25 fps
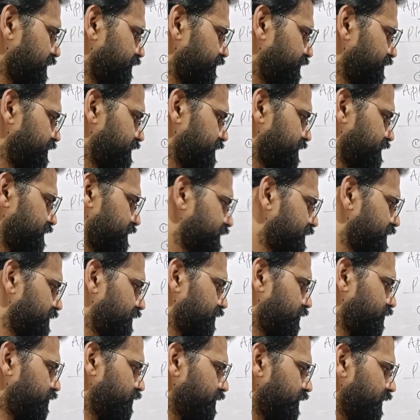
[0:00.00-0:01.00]
services
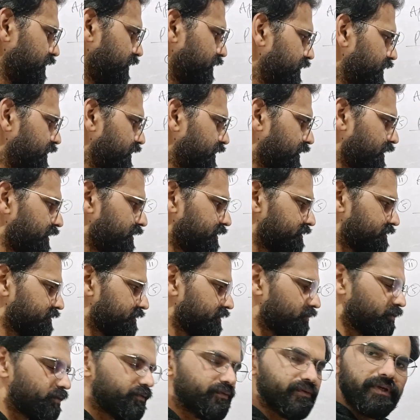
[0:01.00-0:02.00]
include
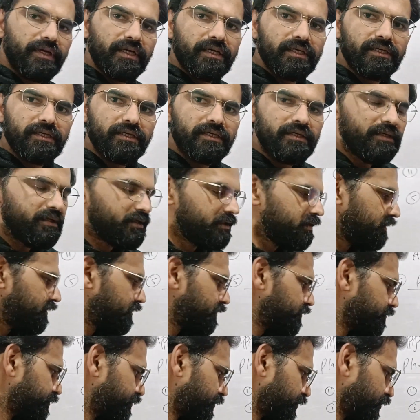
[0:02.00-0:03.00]
collection of data,
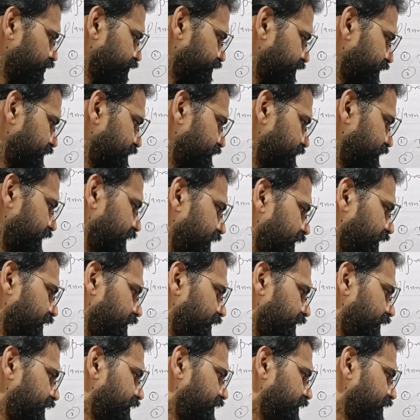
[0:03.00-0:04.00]
processing
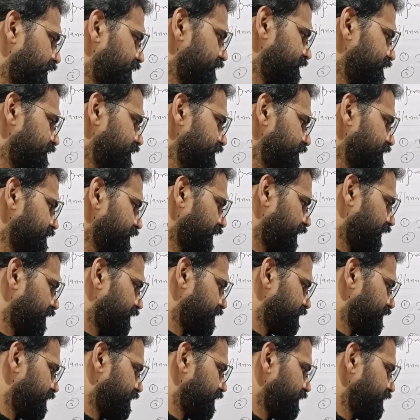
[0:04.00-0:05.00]
and analysis,
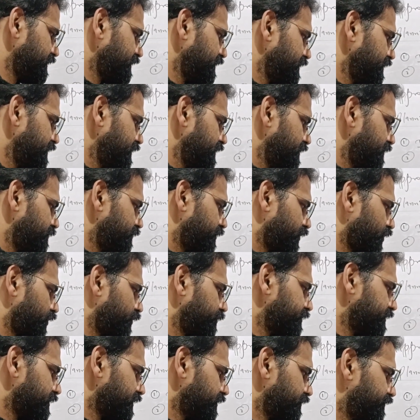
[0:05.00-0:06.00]
and then
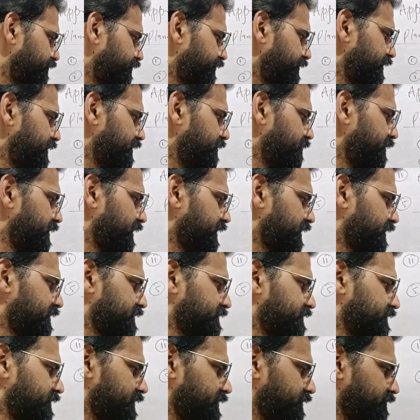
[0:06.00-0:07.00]
prompt feedback
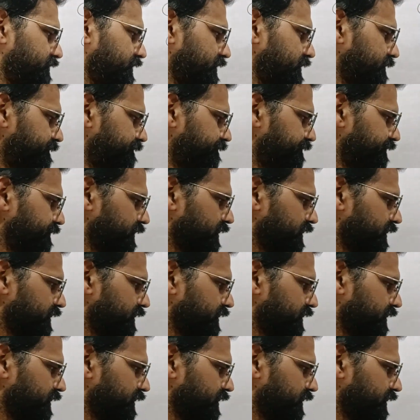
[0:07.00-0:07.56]
is given.